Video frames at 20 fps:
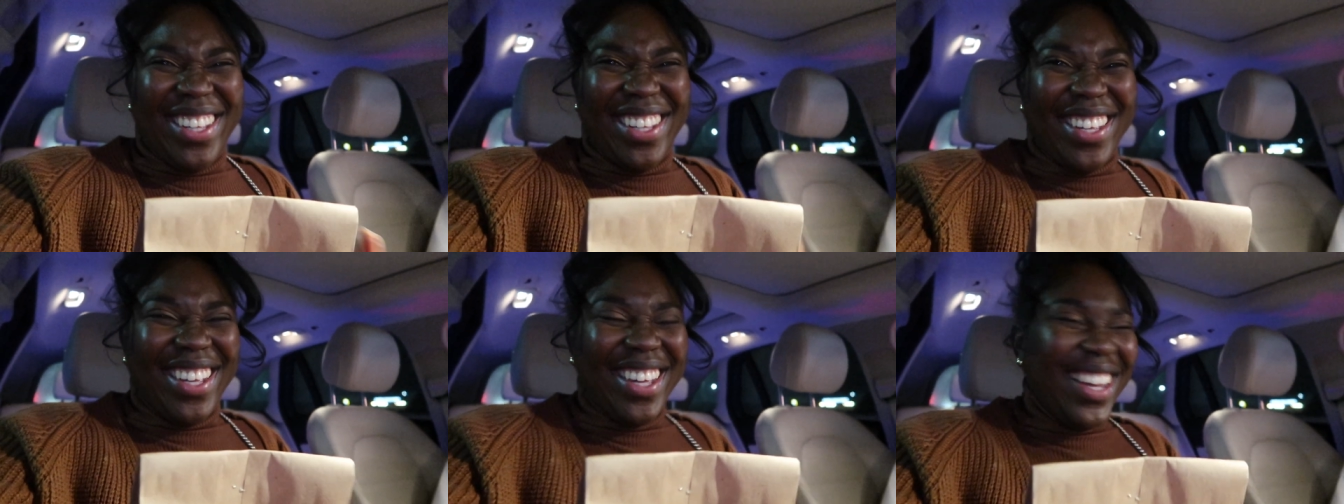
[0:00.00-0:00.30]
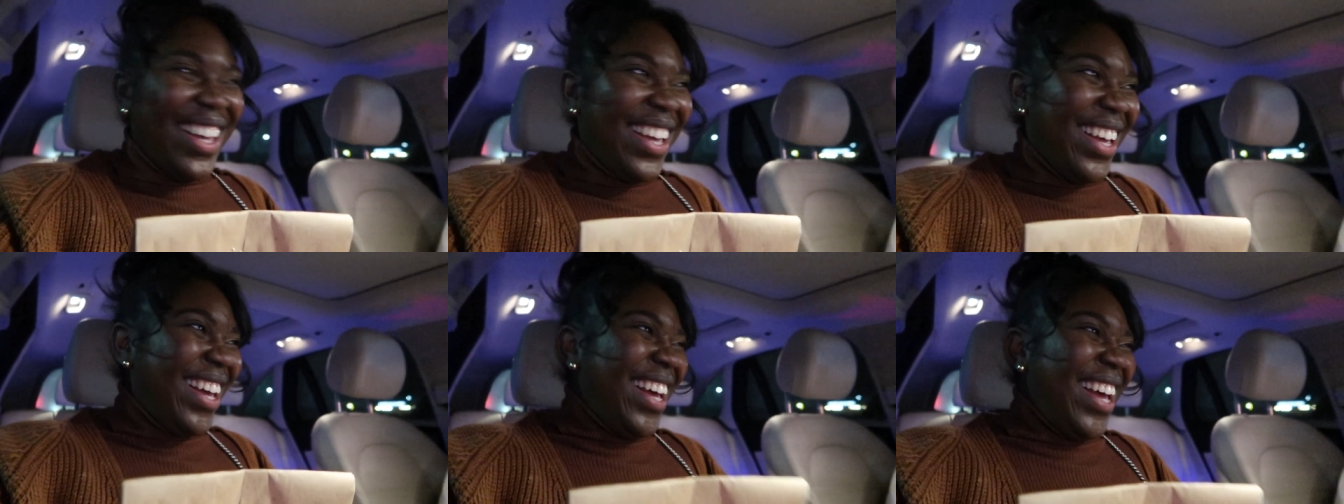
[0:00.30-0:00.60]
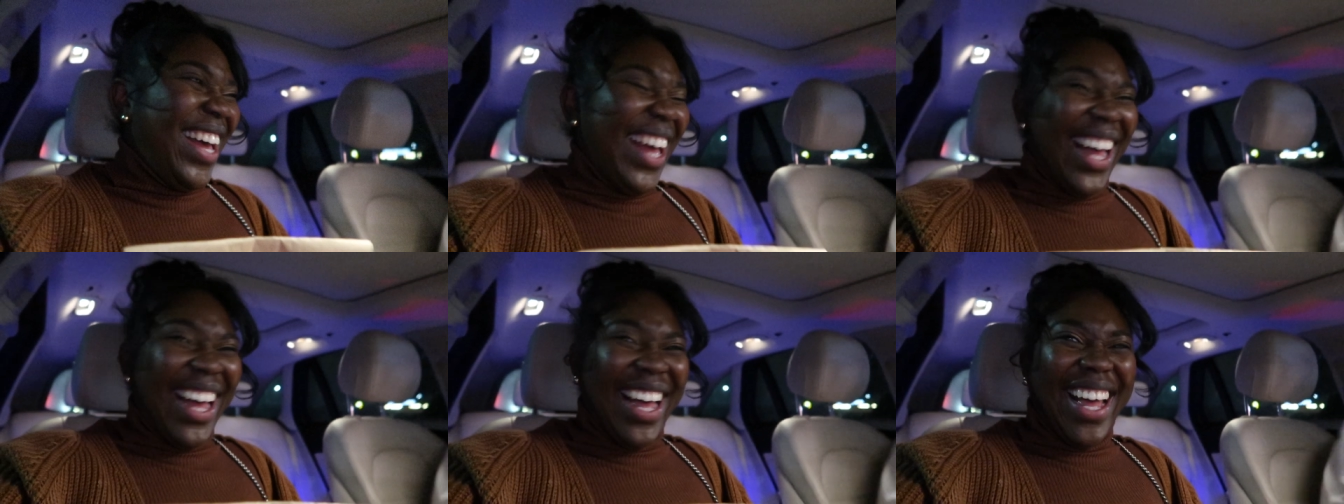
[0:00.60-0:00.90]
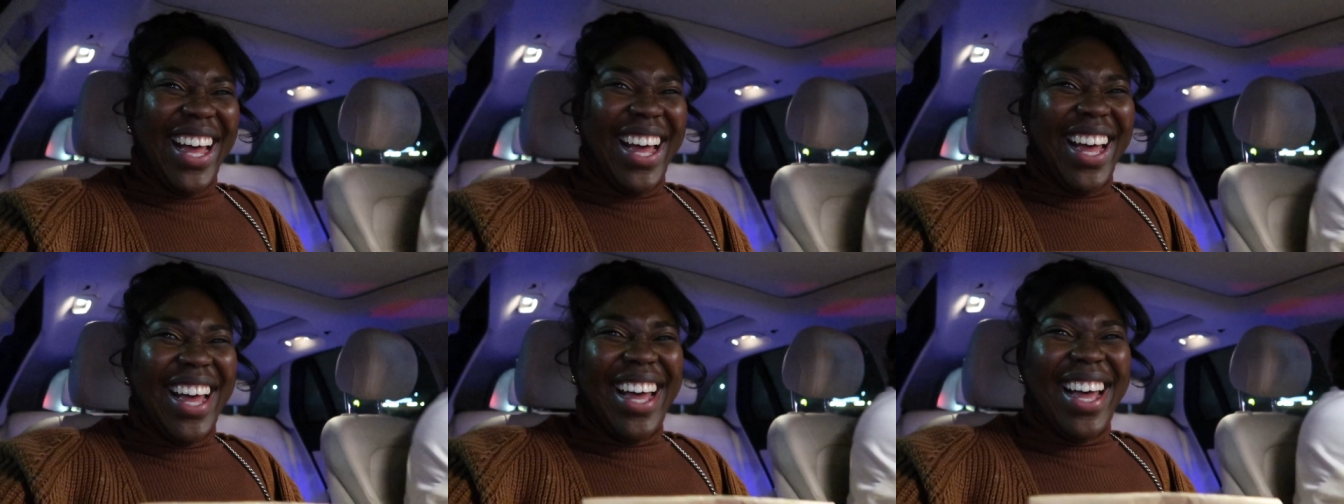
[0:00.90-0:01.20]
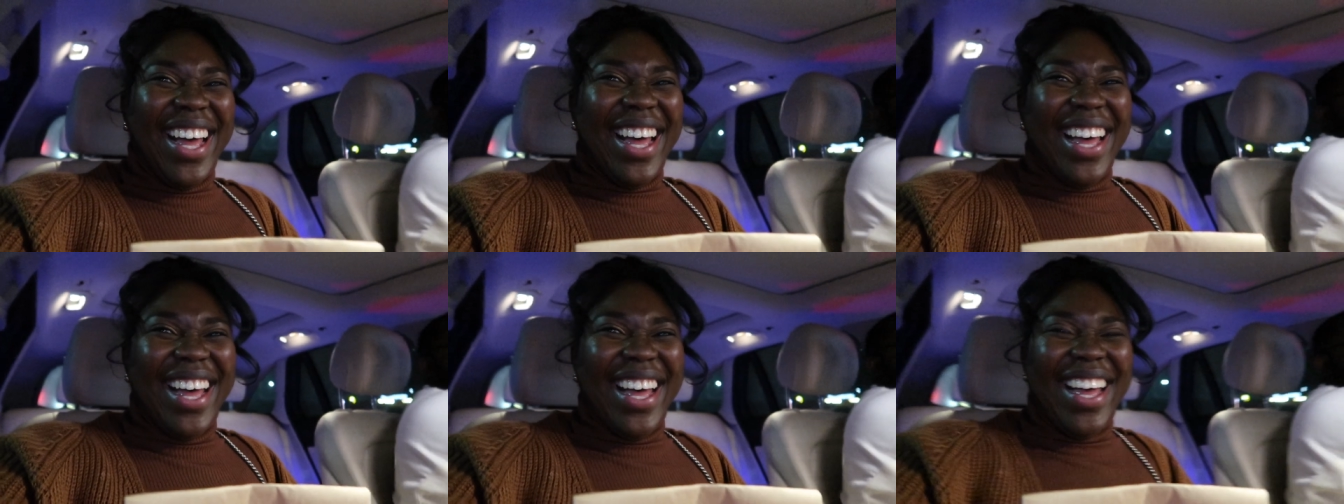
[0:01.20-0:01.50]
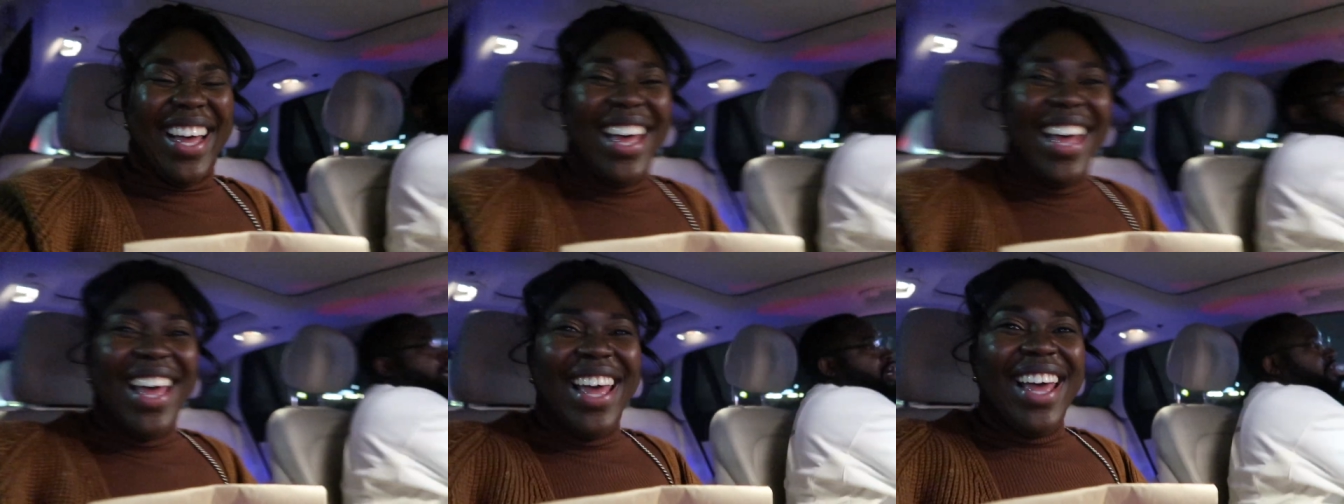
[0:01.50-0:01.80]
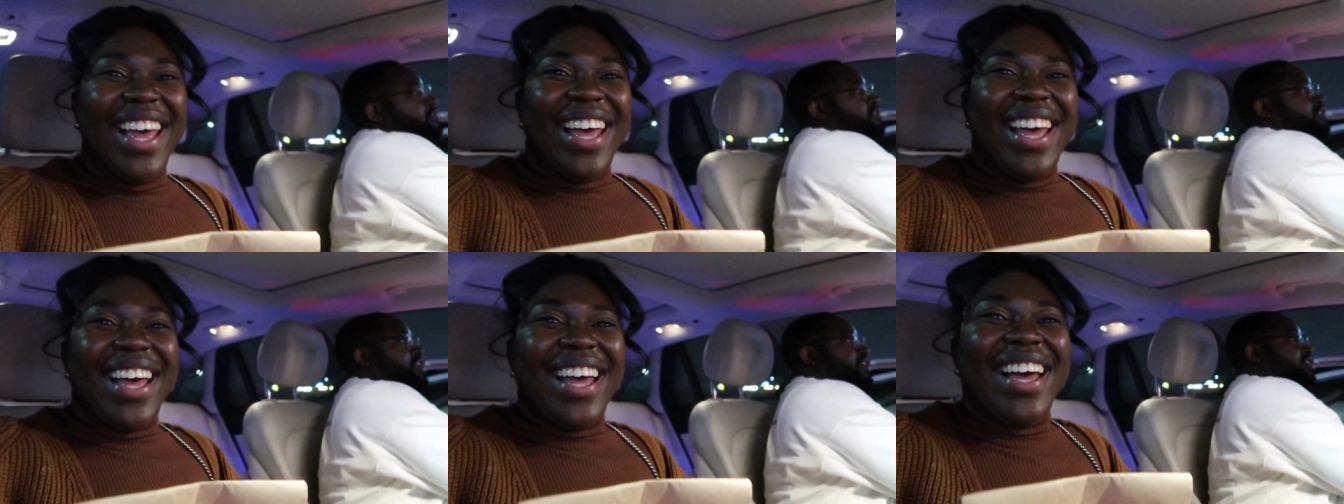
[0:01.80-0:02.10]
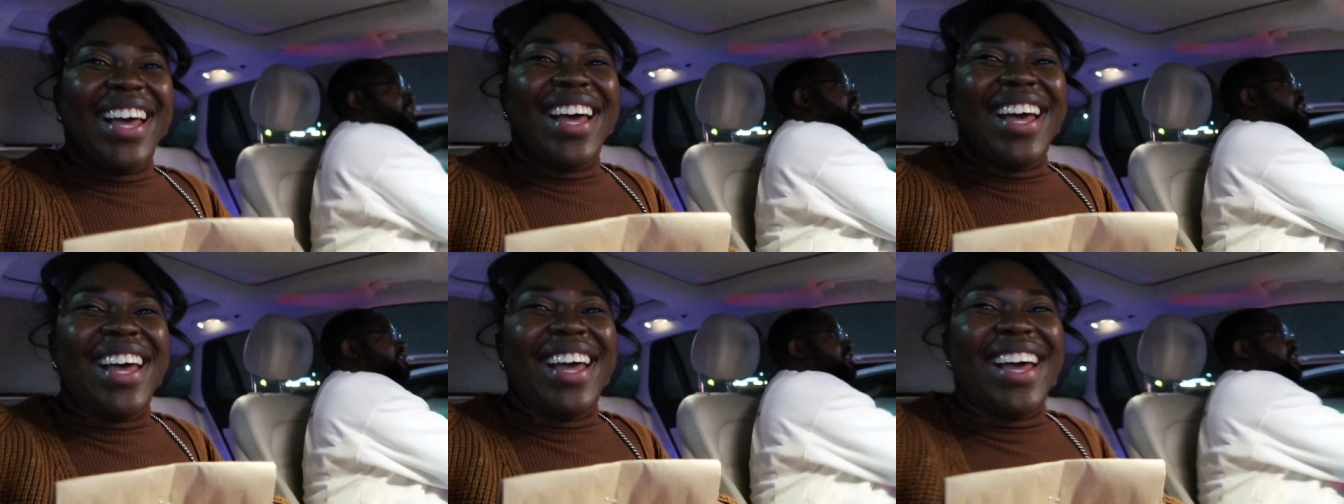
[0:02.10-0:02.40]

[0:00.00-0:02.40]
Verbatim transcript: I don't know how to eat with chopsticks. No, no.